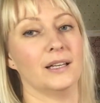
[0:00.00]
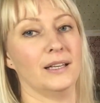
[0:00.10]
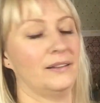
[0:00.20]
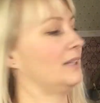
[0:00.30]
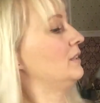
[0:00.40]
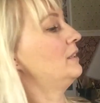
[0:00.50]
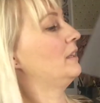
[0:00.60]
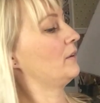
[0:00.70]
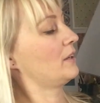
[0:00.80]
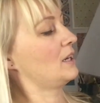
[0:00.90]
And then
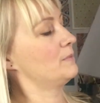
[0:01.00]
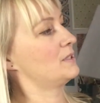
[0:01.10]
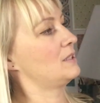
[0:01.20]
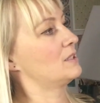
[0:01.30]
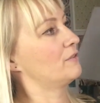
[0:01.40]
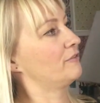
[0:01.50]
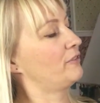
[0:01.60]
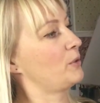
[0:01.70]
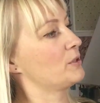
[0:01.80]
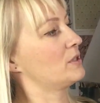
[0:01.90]
there comes this
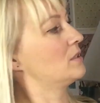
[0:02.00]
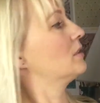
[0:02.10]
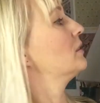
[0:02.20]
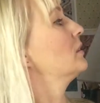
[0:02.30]
first